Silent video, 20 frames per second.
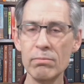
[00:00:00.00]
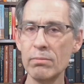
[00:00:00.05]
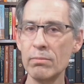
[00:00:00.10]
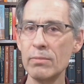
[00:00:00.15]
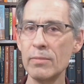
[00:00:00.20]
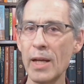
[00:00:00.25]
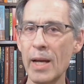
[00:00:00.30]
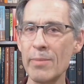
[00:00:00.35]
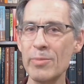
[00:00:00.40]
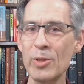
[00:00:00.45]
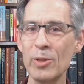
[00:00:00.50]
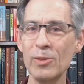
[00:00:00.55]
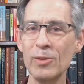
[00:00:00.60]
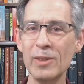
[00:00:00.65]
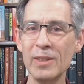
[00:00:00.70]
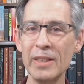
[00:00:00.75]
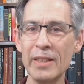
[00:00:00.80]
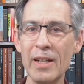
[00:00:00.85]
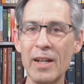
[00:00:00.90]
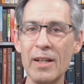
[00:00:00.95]

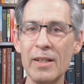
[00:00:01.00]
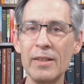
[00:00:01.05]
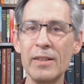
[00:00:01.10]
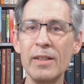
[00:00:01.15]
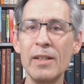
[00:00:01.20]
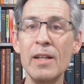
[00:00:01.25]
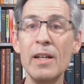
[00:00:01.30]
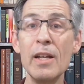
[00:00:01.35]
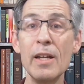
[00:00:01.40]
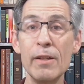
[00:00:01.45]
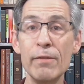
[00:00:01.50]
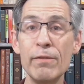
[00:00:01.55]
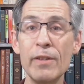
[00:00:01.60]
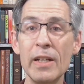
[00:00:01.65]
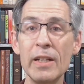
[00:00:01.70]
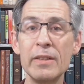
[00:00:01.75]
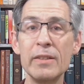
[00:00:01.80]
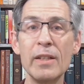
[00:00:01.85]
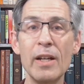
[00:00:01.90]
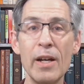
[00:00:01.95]
Absolutely not. In
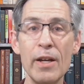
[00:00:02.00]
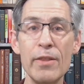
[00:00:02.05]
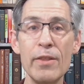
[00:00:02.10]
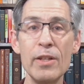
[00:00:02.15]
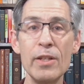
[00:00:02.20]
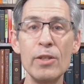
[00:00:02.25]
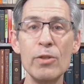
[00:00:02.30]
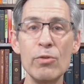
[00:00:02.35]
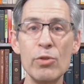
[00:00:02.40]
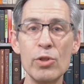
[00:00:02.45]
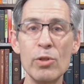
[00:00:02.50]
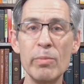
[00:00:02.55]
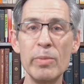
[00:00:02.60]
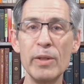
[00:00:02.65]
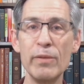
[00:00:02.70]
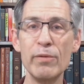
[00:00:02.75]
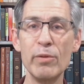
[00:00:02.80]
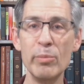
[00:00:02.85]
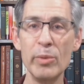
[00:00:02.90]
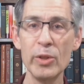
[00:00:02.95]
fact, I think you should be
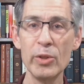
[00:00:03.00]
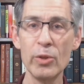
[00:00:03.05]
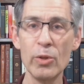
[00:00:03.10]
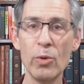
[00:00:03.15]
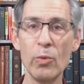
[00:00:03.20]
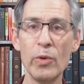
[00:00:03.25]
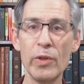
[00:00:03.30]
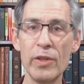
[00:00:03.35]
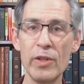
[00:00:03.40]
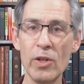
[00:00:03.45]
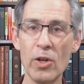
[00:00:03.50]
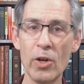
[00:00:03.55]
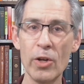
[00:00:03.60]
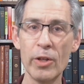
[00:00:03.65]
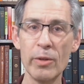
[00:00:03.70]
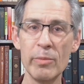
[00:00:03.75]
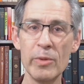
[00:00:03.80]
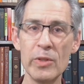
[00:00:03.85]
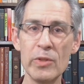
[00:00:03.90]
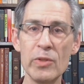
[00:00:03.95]
familiar with the
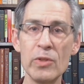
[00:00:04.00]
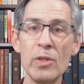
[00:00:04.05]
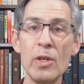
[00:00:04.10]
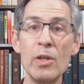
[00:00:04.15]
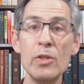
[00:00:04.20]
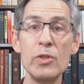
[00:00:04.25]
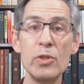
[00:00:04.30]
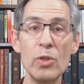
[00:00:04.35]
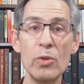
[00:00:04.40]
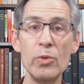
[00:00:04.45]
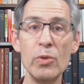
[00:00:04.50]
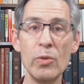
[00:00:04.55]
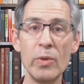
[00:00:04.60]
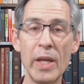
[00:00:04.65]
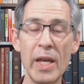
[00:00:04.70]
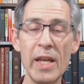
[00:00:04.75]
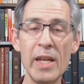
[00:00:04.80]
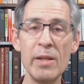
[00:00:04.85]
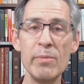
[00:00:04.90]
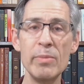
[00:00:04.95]
arguments so you
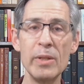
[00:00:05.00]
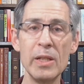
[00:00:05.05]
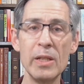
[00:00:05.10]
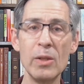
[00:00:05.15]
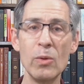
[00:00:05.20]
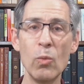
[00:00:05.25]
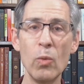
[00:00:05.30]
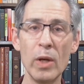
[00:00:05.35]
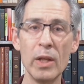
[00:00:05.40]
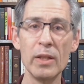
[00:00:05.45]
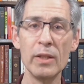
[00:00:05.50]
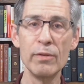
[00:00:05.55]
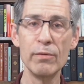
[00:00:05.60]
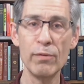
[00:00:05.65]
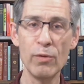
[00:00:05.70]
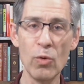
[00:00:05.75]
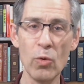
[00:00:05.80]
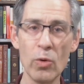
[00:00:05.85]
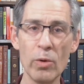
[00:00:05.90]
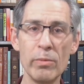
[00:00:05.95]
can be well
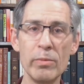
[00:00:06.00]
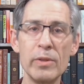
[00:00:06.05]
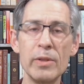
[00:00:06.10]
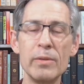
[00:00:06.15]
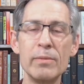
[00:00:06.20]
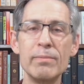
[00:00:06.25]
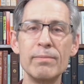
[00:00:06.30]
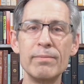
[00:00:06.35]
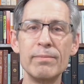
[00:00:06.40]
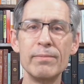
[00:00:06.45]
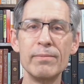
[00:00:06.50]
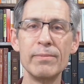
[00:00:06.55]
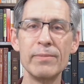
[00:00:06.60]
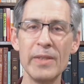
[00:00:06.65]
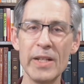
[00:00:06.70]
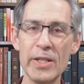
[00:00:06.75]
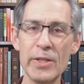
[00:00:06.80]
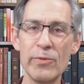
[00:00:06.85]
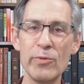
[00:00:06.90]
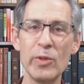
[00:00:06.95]
informed.
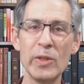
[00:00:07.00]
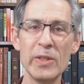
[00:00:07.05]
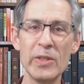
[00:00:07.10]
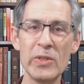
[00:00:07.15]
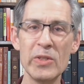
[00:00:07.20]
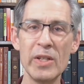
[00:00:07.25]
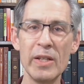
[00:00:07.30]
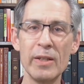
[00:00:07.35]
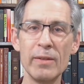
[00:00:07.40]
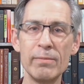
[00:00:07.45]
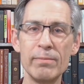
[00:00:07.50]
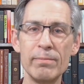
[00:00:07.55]
Thanks for listening.